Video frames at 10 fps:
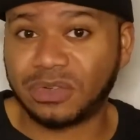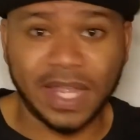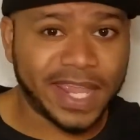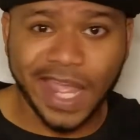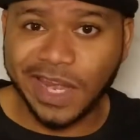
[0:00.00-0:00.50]
Like,
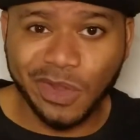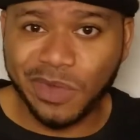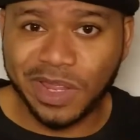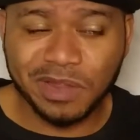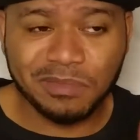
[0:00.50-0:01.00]
yeah, I know
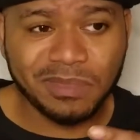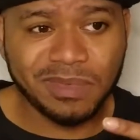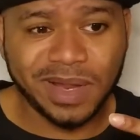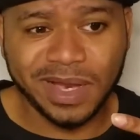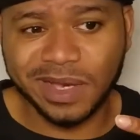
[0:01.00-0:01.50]
him,
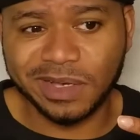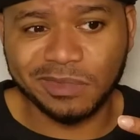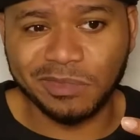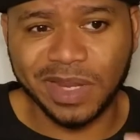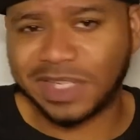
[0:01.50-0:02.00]
um,
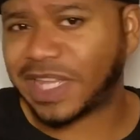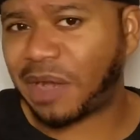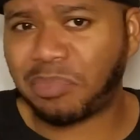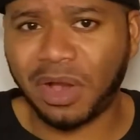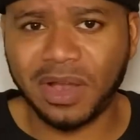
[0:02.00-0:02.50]
and it's at a
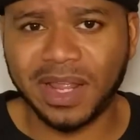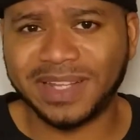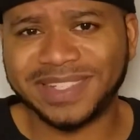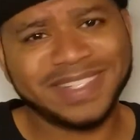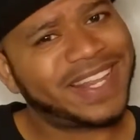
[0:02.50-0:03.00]
party, and
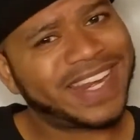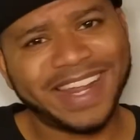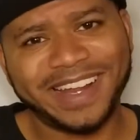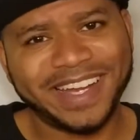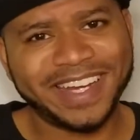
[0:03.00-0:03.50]
she's like, no,
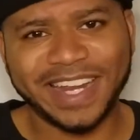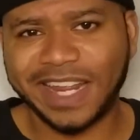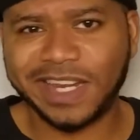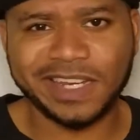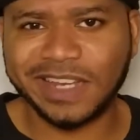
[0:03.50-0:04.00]
I didn't, I
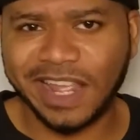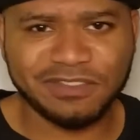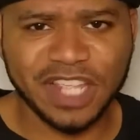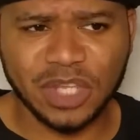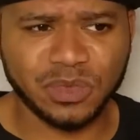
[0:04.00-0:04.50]
didn't have
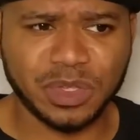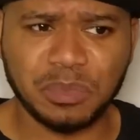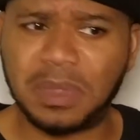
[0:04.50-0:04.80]
sex with him.